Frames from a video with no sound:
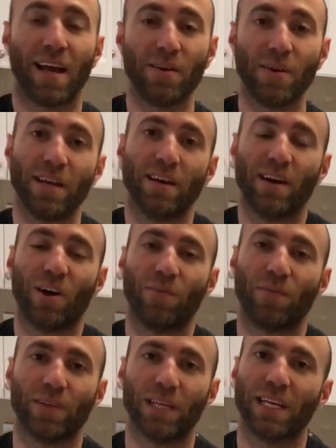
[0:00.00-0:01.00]
anyway,
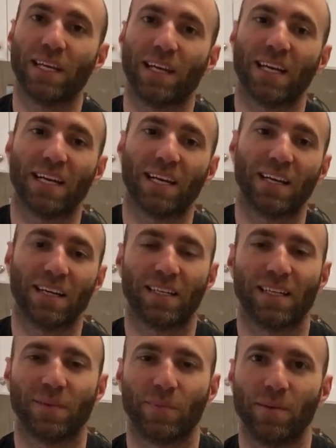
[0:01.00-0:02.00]
hopefully
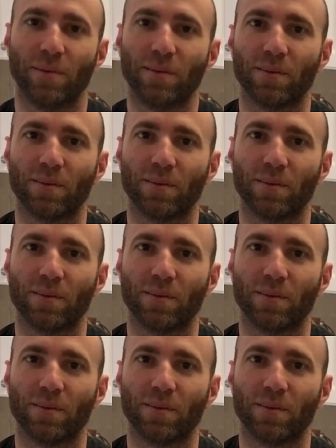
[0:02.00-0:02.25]
maybe